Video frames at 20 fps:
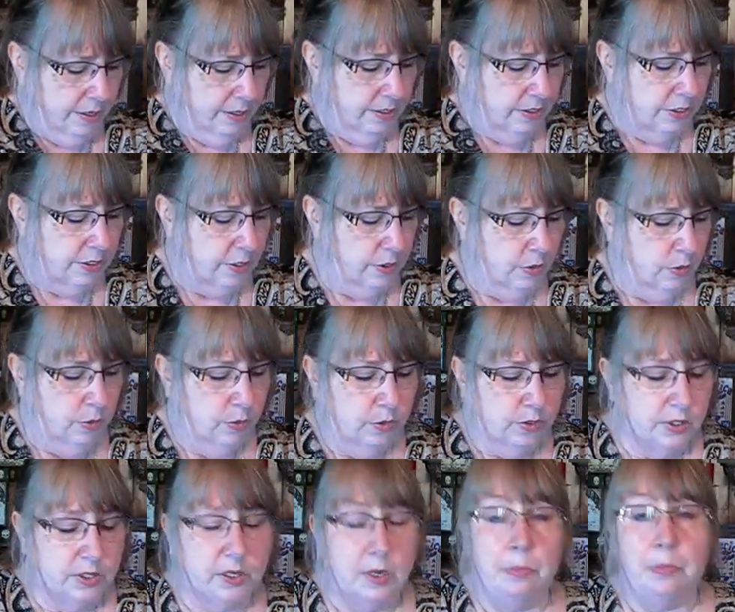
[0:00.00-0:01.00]
So
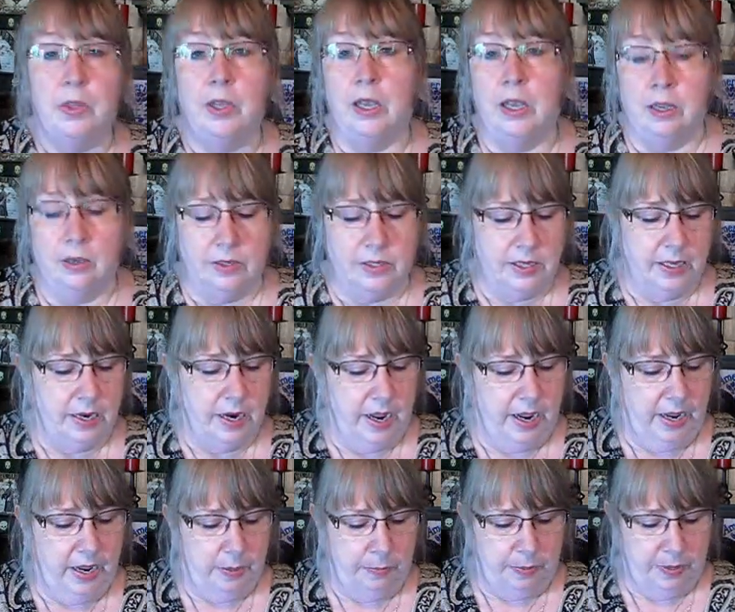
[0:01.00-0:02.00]
something else that I
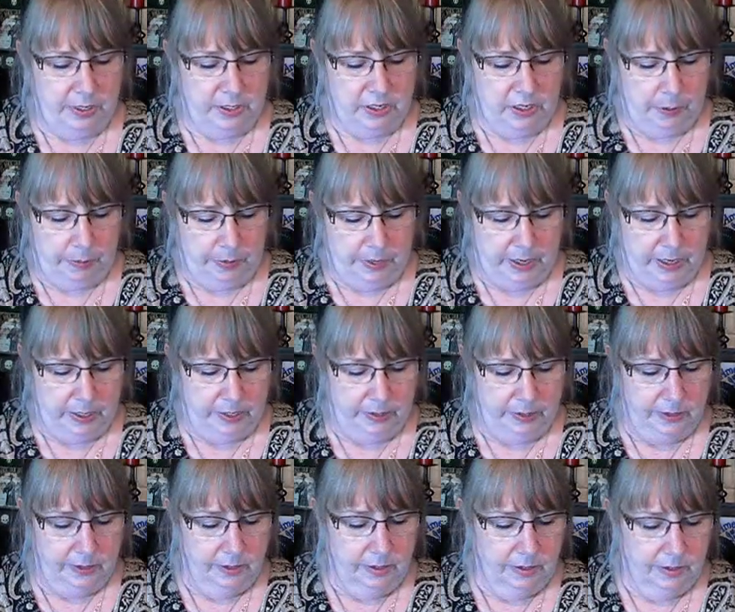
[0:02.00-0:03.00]
had picked up at
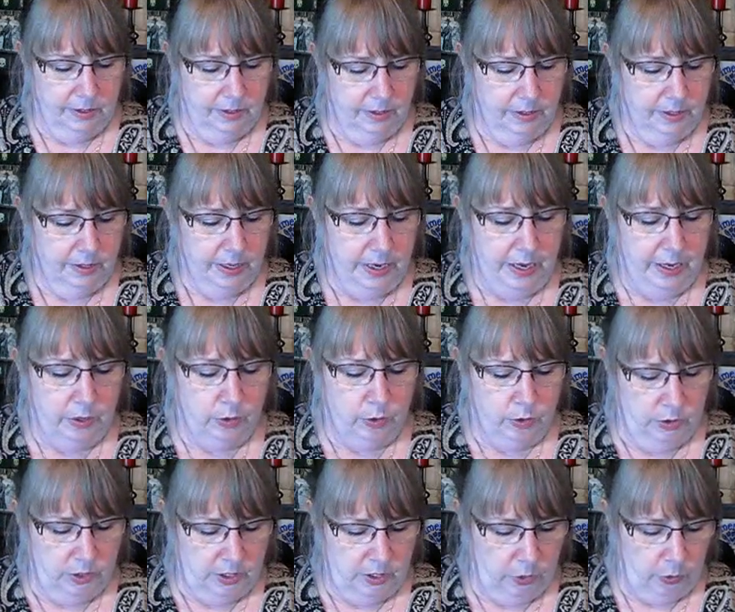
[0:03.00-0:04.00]

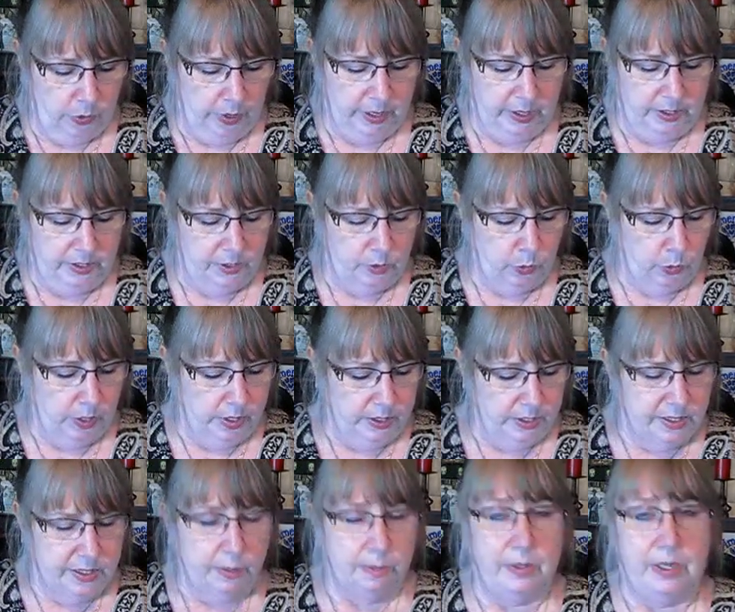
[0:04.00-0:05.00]
Acorns and Threads
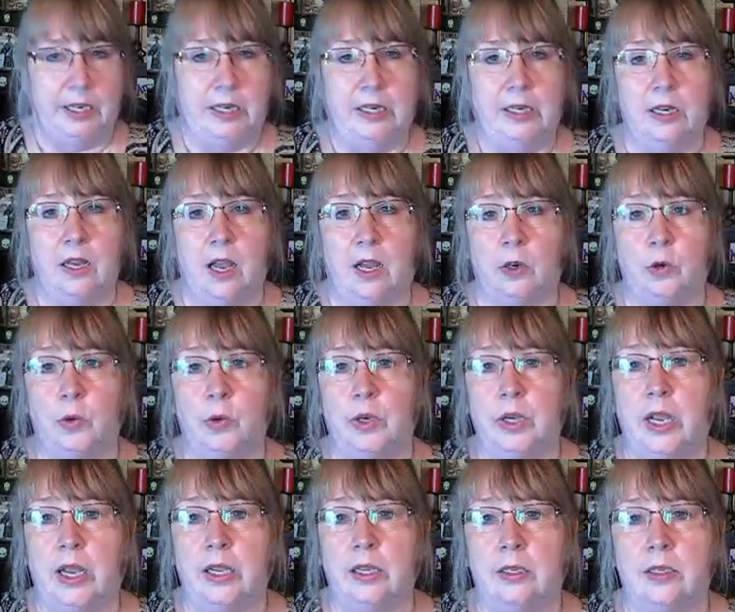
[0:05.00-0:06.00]
was some Lady Dot
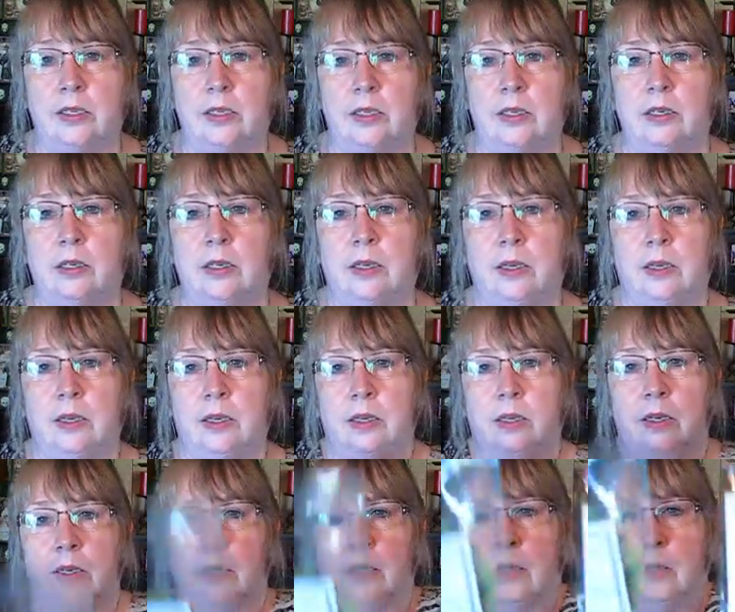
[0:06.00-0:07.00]
Creates
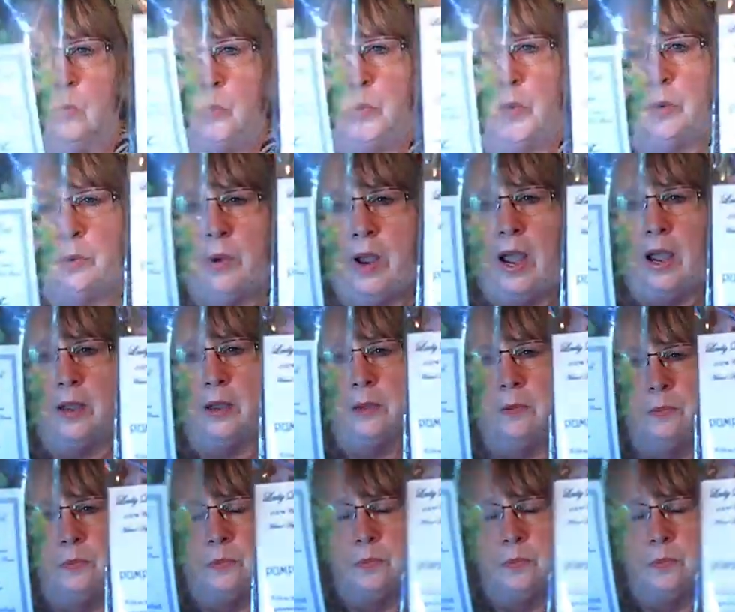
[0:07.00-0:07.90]
Rick Rack.